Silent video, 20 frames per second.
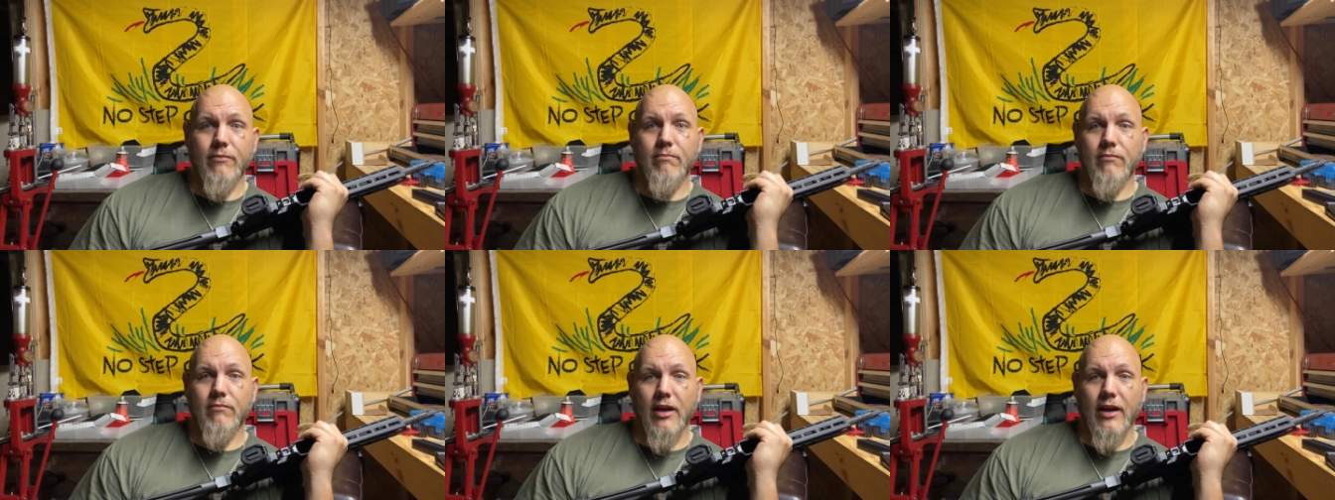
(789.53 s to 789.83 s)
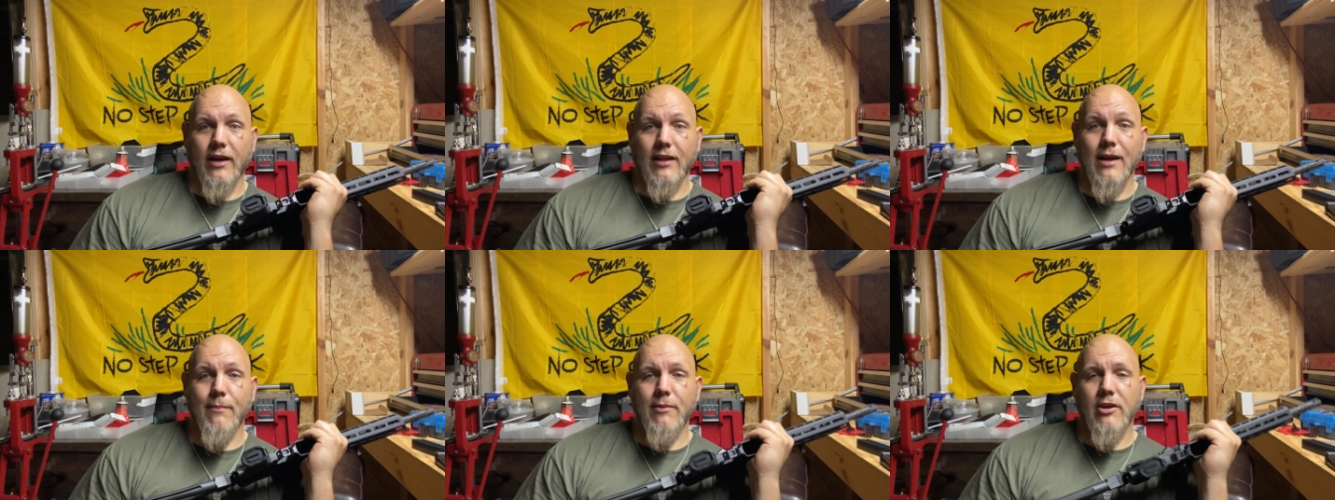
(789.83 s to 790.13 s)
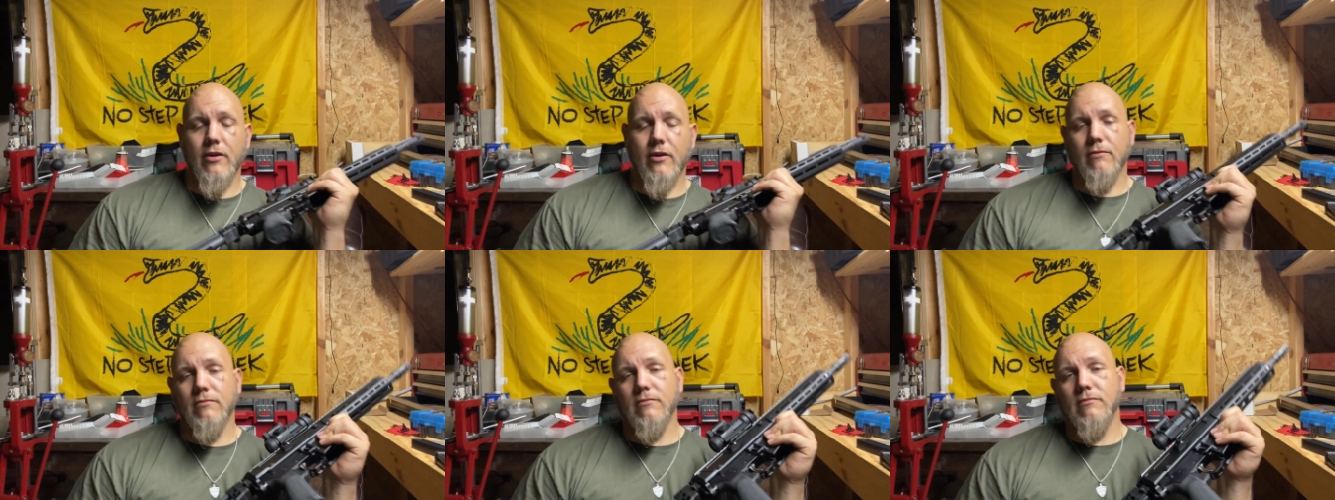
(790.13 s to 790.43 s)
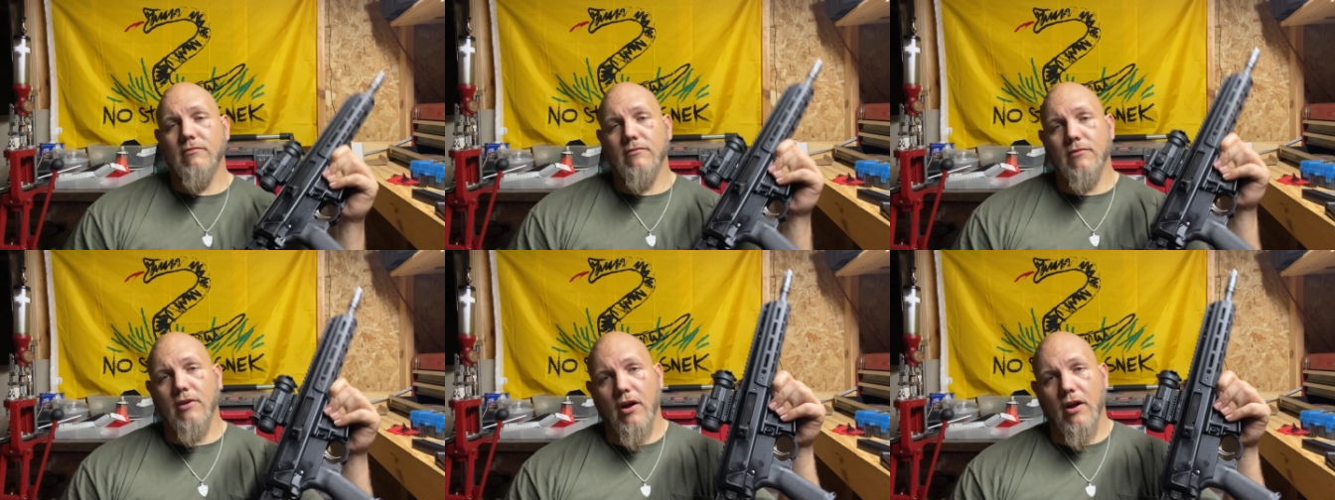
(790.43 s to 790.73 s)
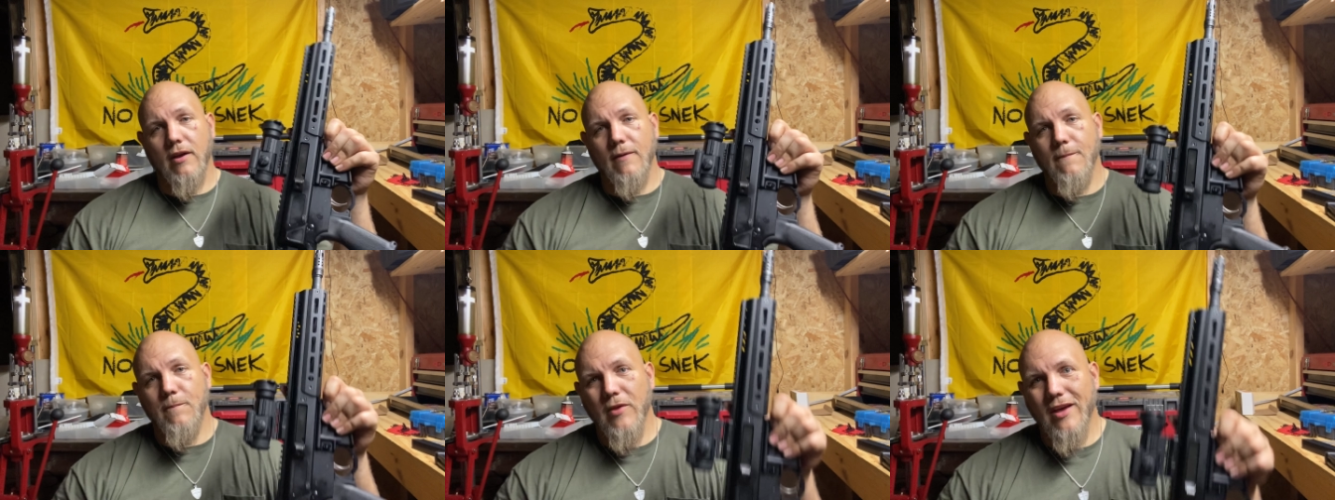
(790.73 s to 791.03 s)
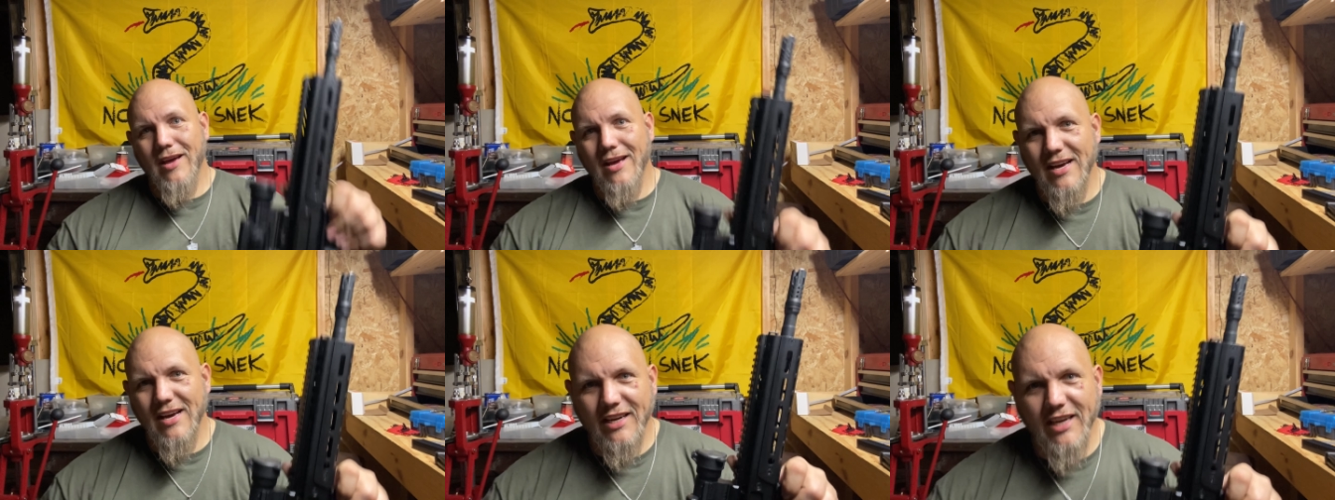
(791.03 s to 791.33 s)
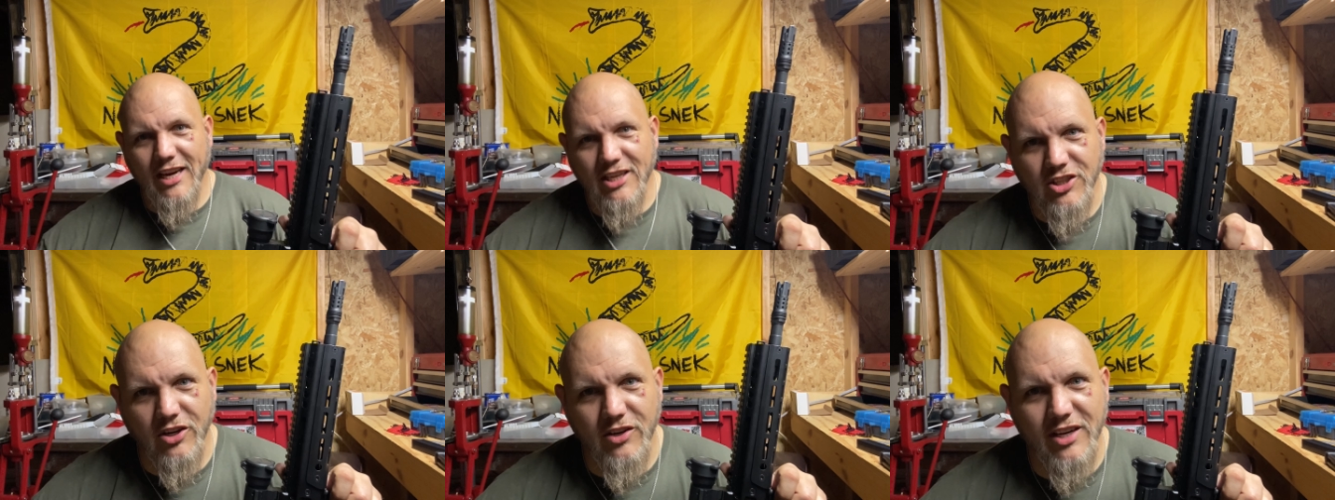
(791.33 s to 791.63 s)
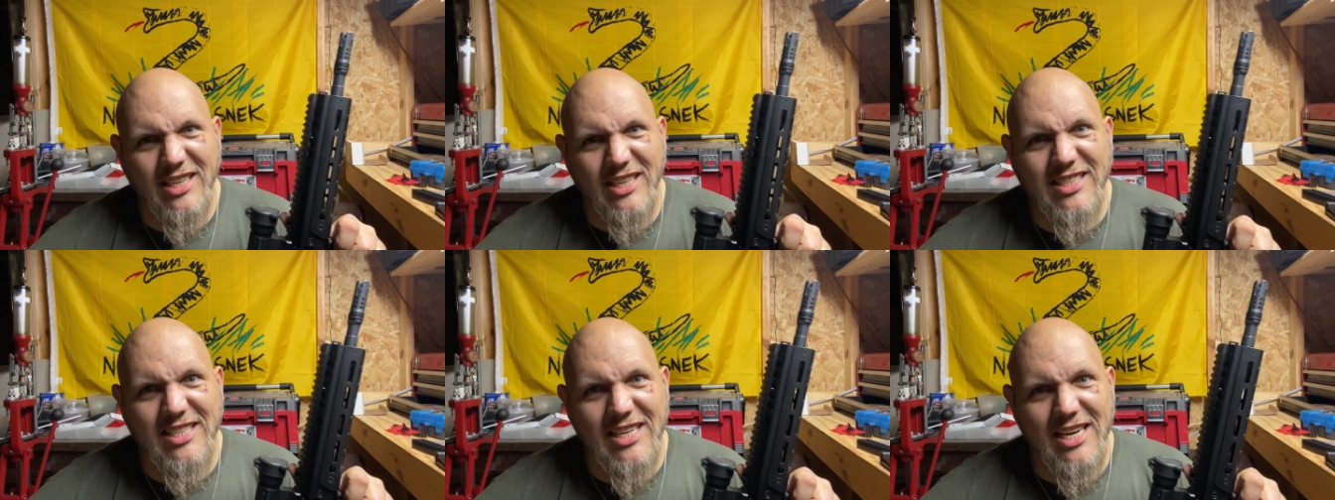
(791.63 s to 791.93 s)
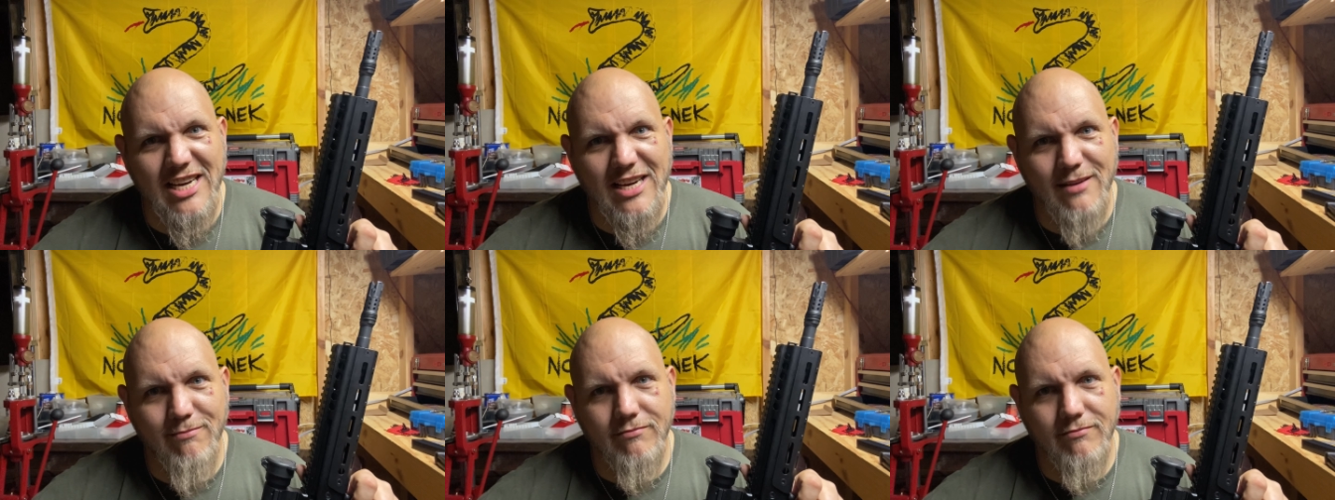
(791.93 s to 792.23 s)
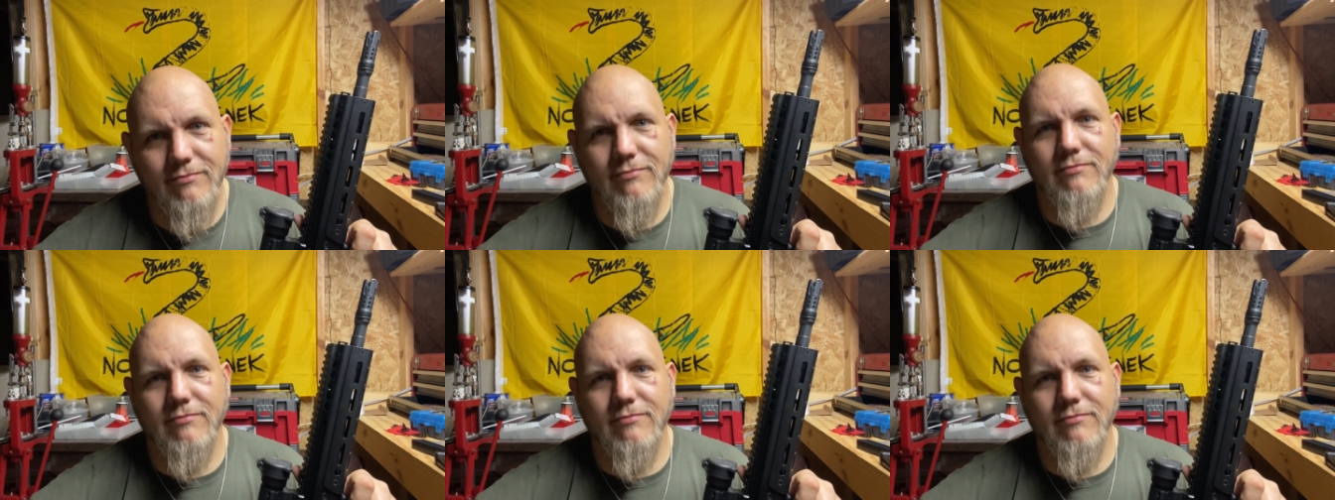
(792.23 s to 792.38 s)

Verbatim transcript: Like, let me know. All right. Catch y'all next time.